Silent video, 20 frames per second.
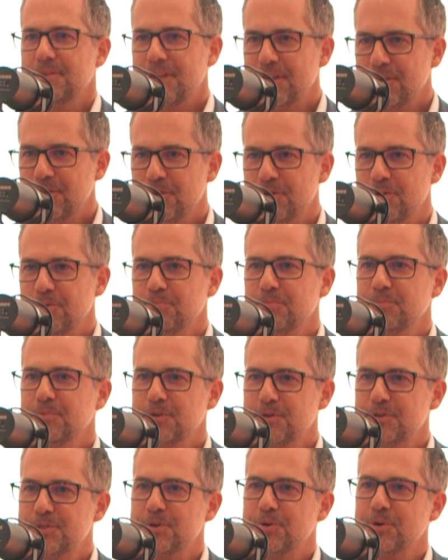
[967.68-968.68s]
Thank you.
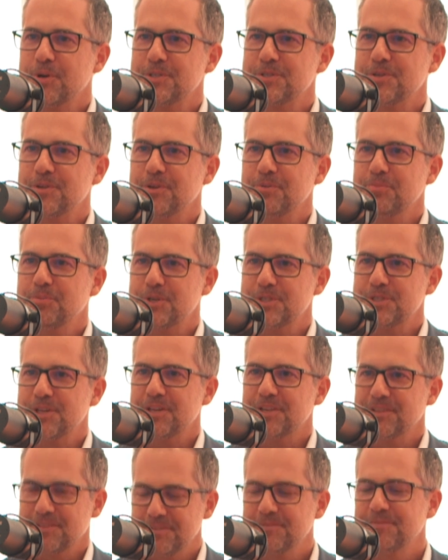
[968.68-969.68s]
Good talking to you. Appreciate
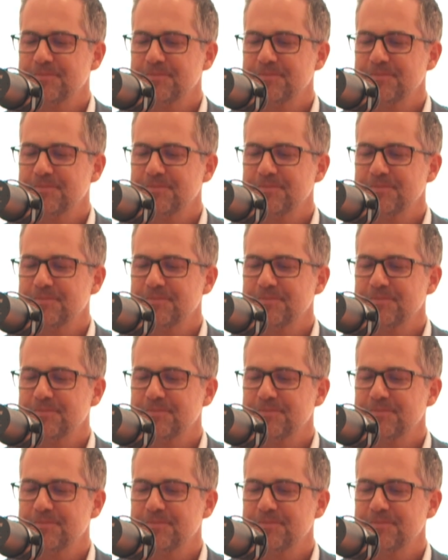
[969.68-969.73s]
it.